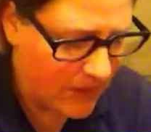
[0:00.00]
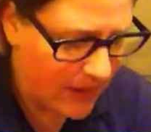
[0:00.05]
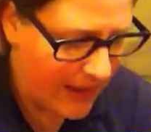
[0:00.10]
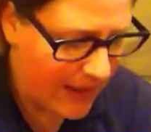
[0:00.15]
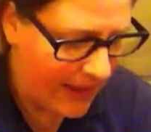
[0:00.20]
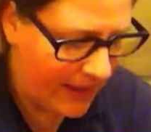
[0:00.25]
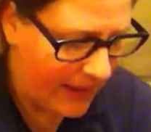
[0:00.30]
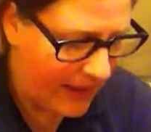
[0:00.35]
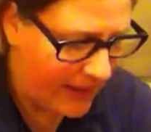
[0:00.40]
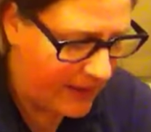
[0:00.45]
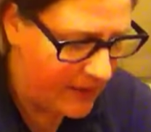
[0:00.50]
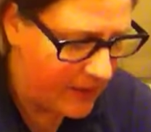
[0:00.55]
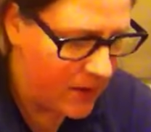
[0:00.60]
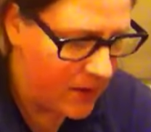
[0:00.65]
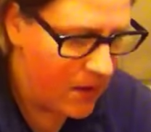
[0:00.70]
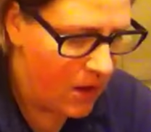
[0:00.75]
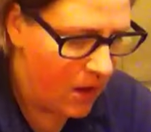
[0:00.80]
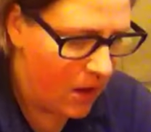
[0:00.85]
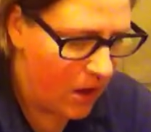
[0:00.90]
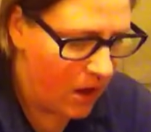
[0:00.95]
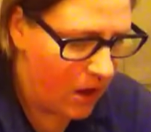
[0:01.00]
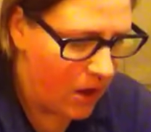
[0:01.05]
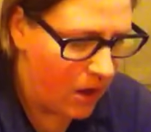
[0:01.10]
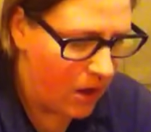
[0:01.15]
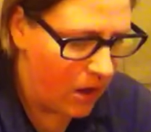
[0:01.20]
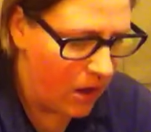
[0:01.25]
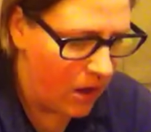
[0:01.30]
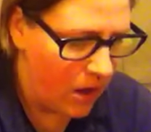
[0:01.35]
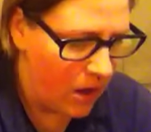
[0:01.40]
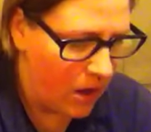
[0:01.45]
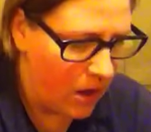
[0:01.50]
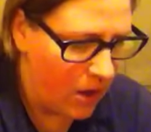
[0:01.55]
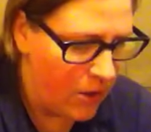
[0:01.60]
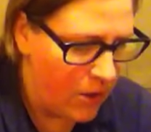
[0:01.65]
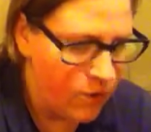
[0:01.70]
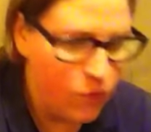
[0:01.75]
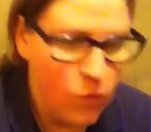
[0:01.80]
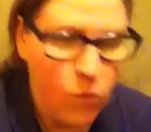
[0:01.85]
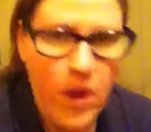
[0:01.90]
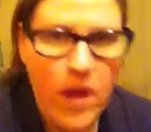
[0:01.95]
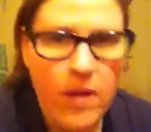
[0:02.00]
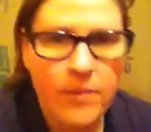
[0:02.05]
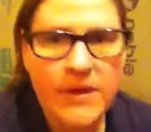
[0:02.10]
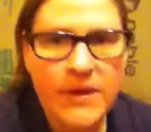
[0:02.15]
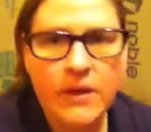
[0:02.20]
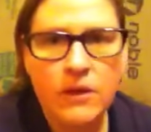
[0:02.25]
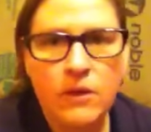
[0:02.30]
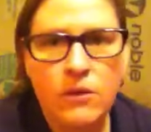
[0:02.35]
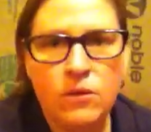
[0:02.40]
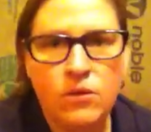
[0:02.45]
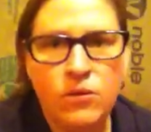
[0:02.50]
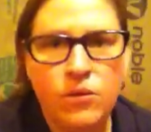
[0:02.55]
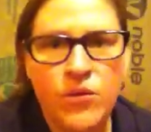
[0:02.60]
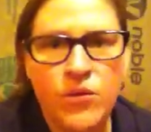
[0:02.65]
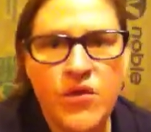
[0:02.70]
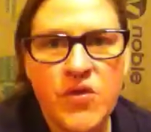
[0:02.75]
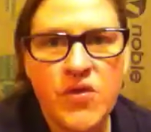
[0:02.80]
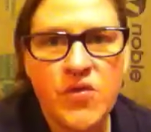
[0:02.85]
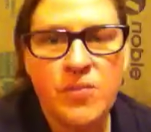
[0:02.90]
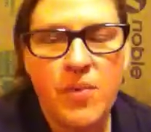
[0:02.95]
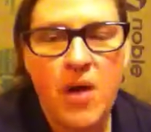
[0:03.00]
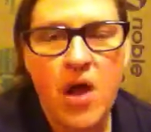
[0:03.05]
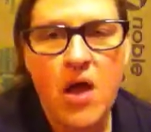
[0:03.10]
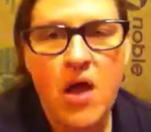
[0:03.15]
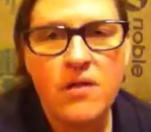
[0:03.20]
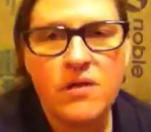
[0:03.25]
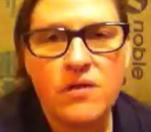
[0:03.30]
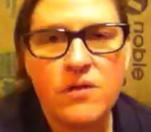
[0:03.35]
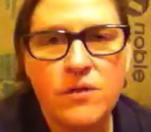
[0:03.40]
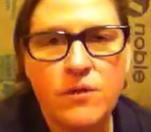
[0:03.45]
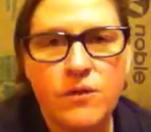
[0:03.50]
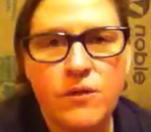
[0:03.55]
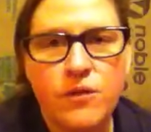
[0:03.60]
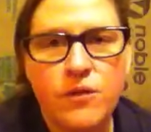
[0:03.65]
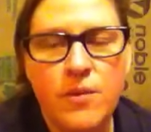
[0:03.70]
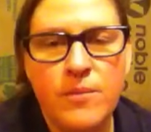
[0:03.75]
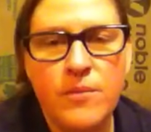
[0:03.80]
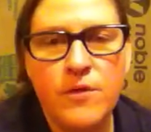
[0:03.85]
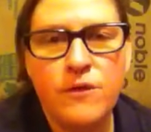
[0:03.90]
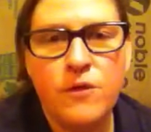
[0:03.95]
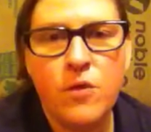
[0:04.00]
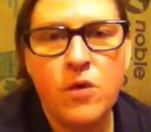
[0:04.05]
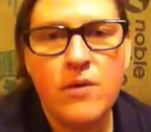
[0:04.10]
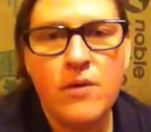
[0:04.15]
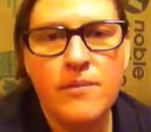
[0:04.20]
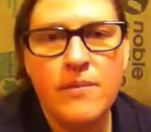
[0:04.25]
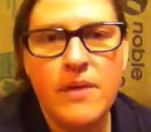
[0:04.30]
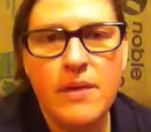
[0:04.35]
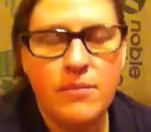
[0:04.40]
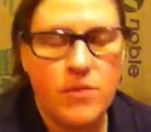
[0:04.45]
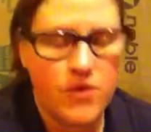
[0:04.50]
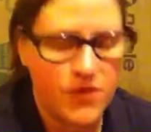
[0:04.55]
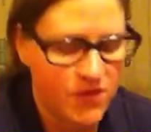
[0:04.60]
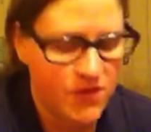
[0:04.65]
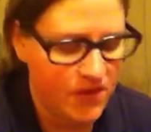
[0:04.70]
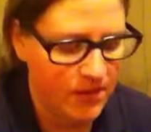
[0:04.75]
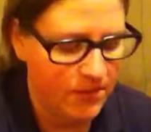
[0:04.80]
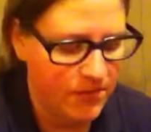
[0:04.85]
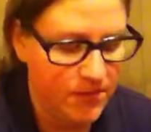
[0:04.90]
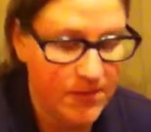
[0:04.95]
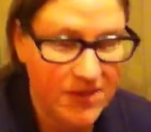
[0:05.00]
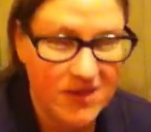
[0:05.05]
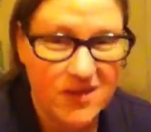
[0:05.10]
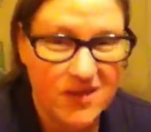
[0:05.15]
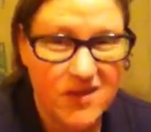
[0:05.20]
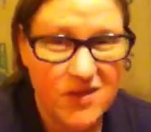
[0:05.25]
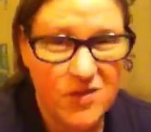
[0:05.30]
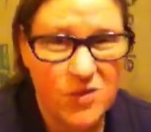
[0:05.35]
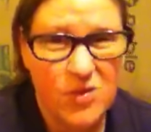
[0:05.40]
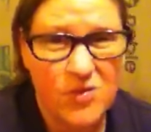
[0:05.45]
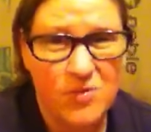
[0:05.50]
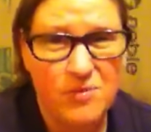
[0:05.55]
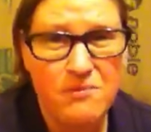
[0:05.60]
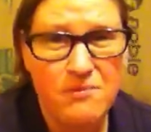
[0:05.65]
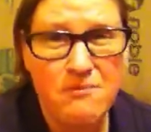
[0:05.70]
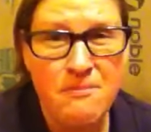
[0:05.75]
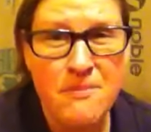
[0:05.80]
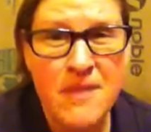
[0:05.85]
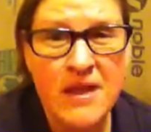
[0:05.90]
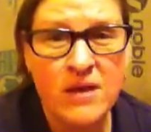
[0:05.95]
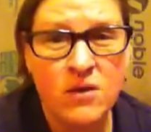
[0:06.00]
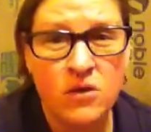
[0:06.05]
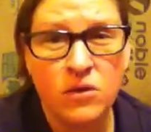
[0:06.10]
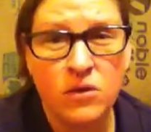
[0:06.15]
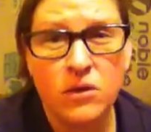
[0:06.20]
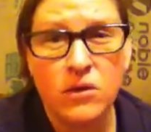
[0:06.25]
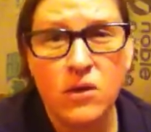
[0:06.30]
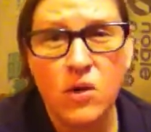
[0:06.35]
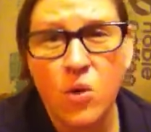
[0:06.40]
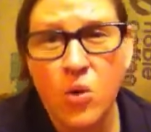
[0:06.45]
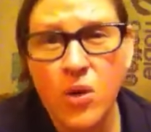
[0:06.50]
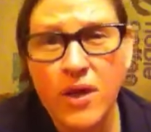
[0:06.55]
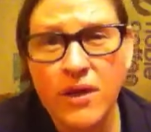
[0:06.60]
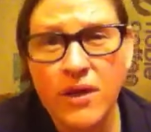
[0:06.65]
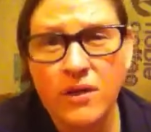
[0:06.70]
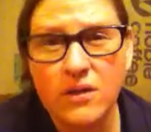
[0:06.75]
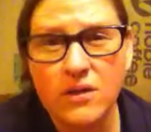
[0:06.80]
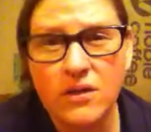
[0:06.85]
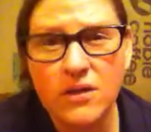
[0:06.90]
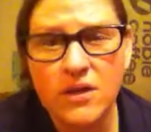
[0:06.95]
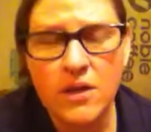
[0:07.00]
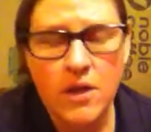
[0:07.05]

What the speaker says: And an overwhelming response from the forum members seemed to be that this was mineral oil.